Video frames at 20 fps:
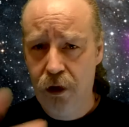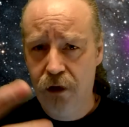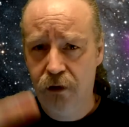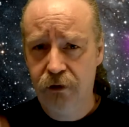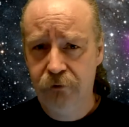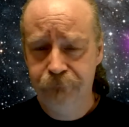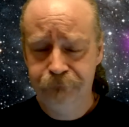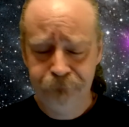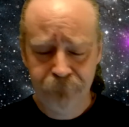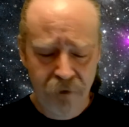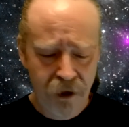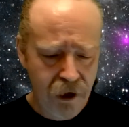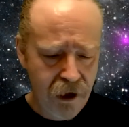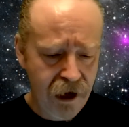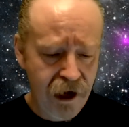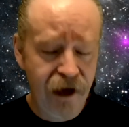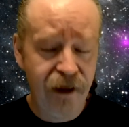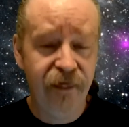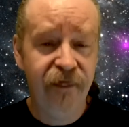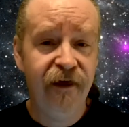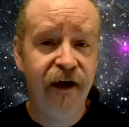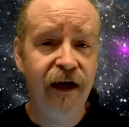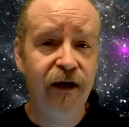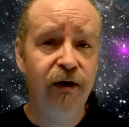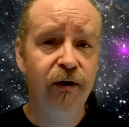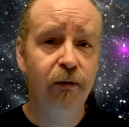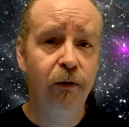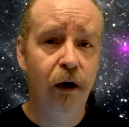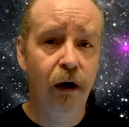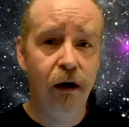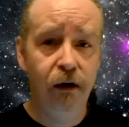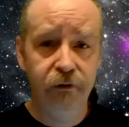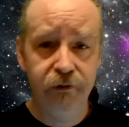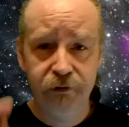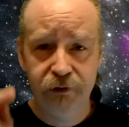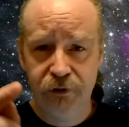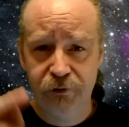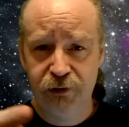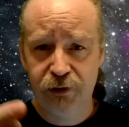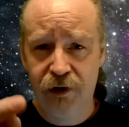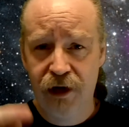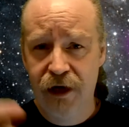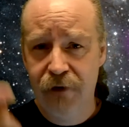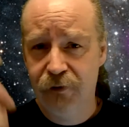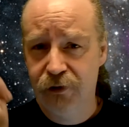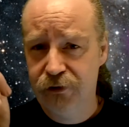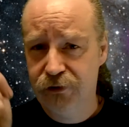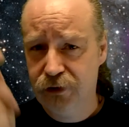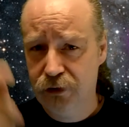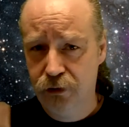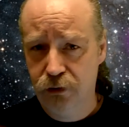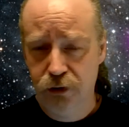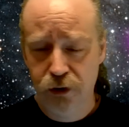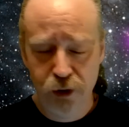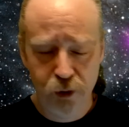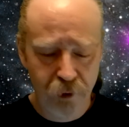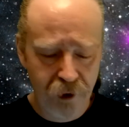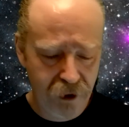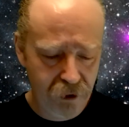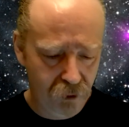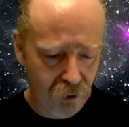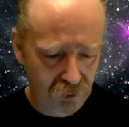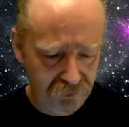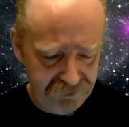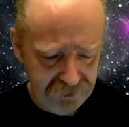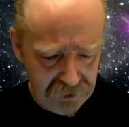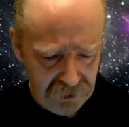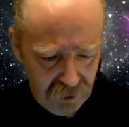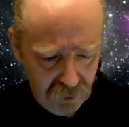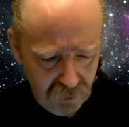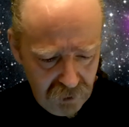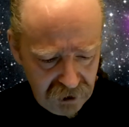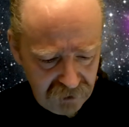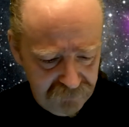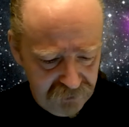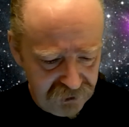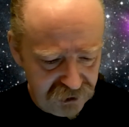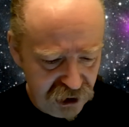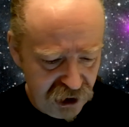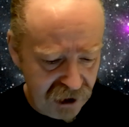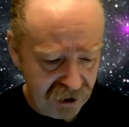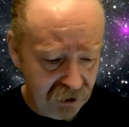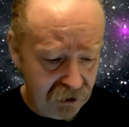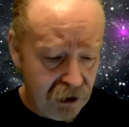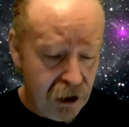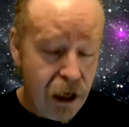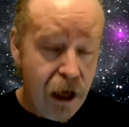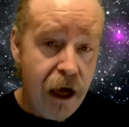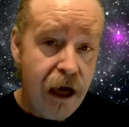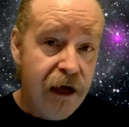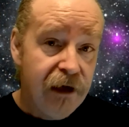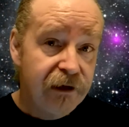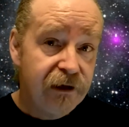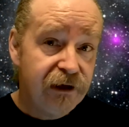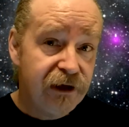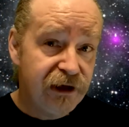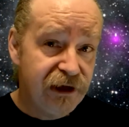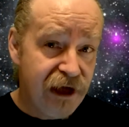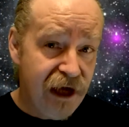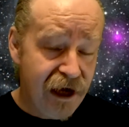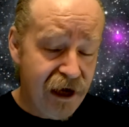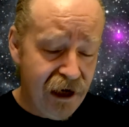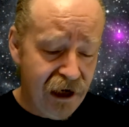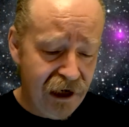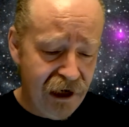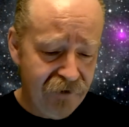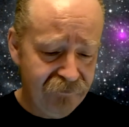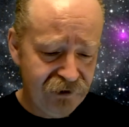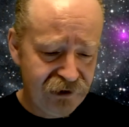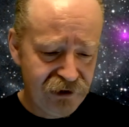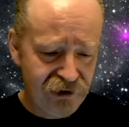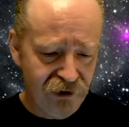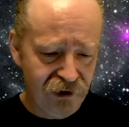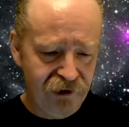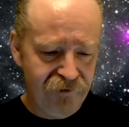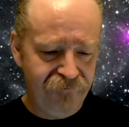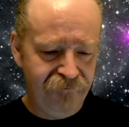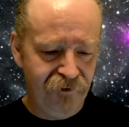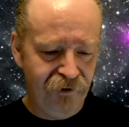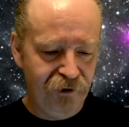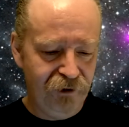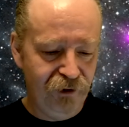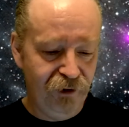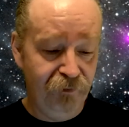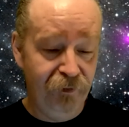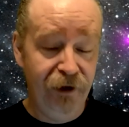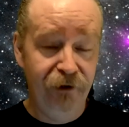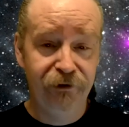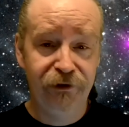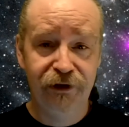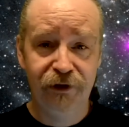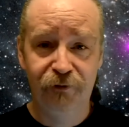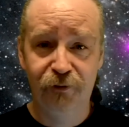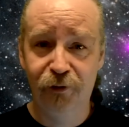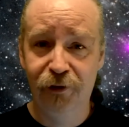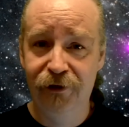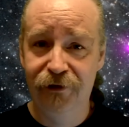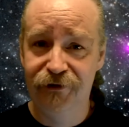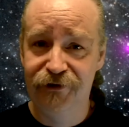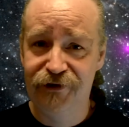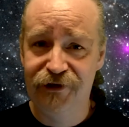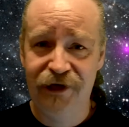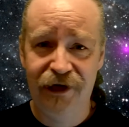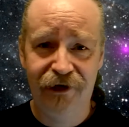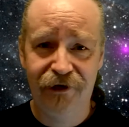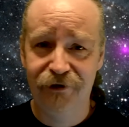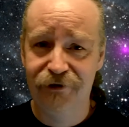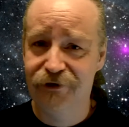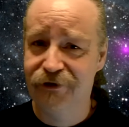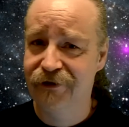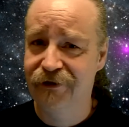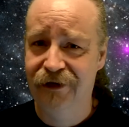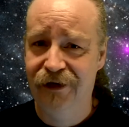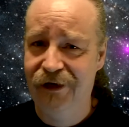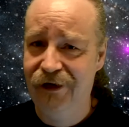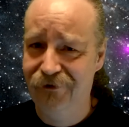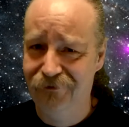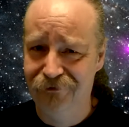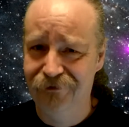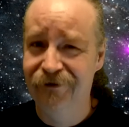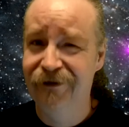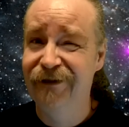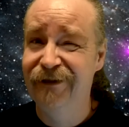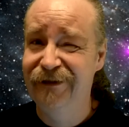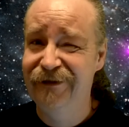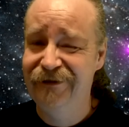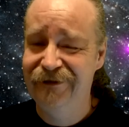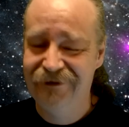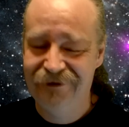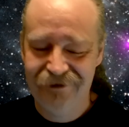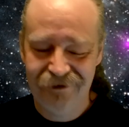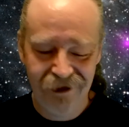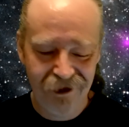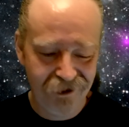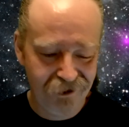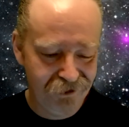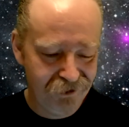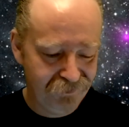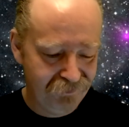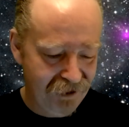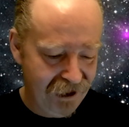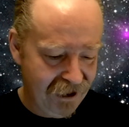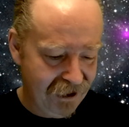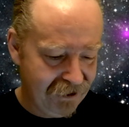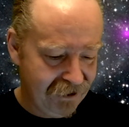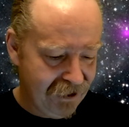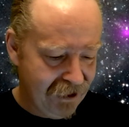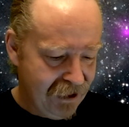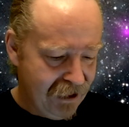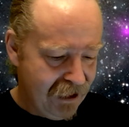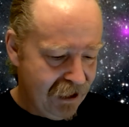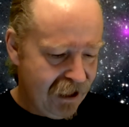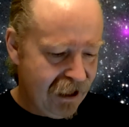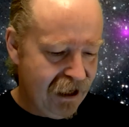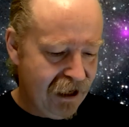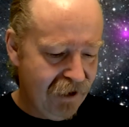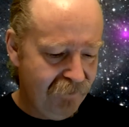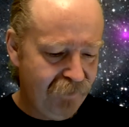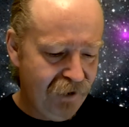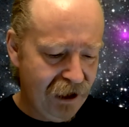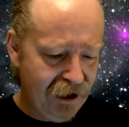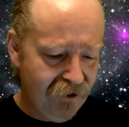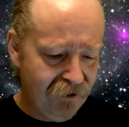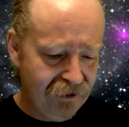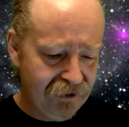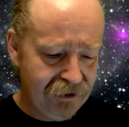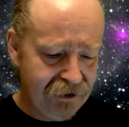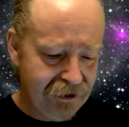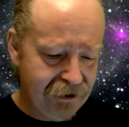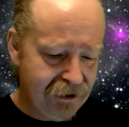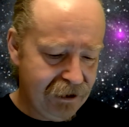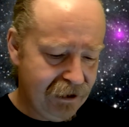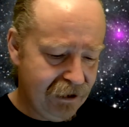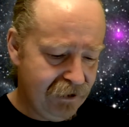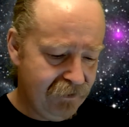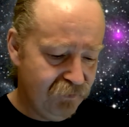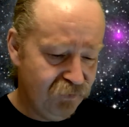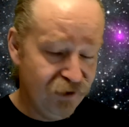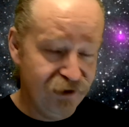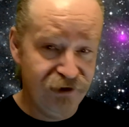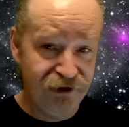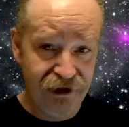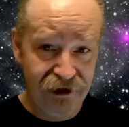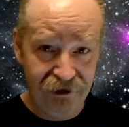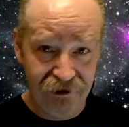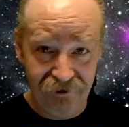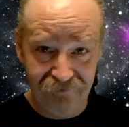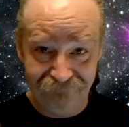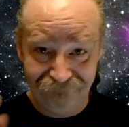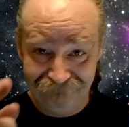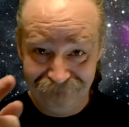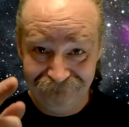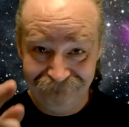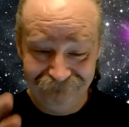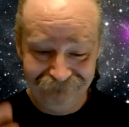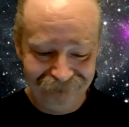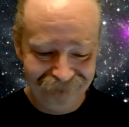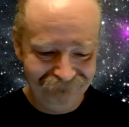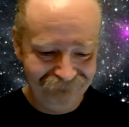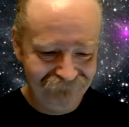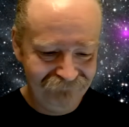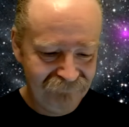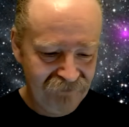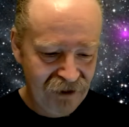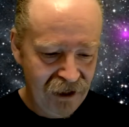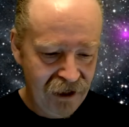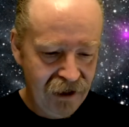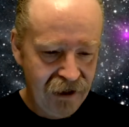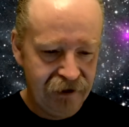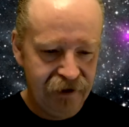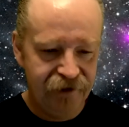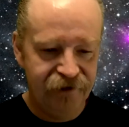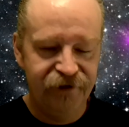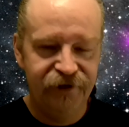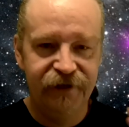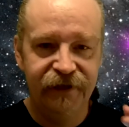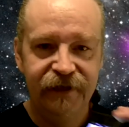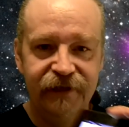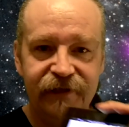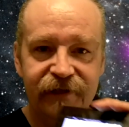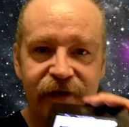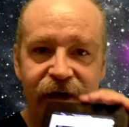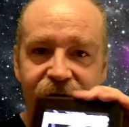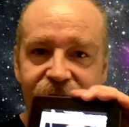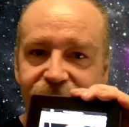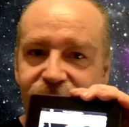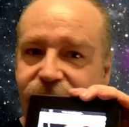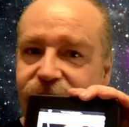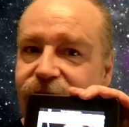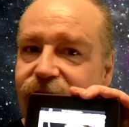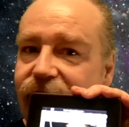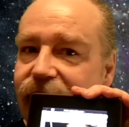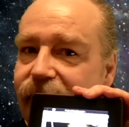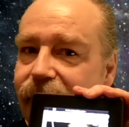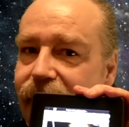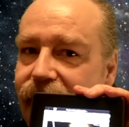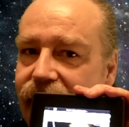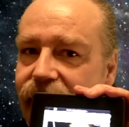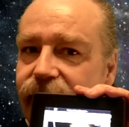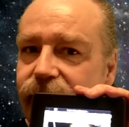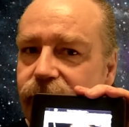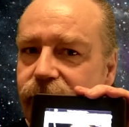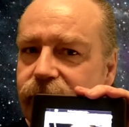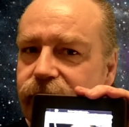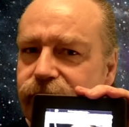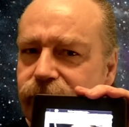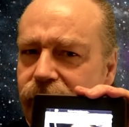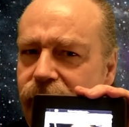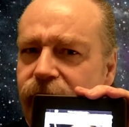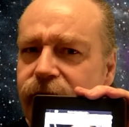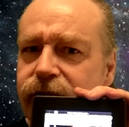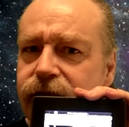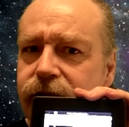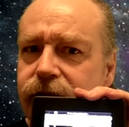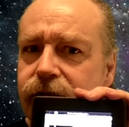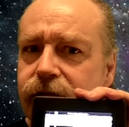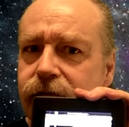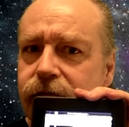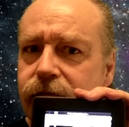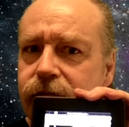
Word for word: Welcome, and thank you all, subscribers, new and old. Welcome to the channel. Today, I have a story for you about some real suckers, uh, religious suckers, man. Uh, apparently in Brazil, mm -hmm. does this not look like a man you can trust?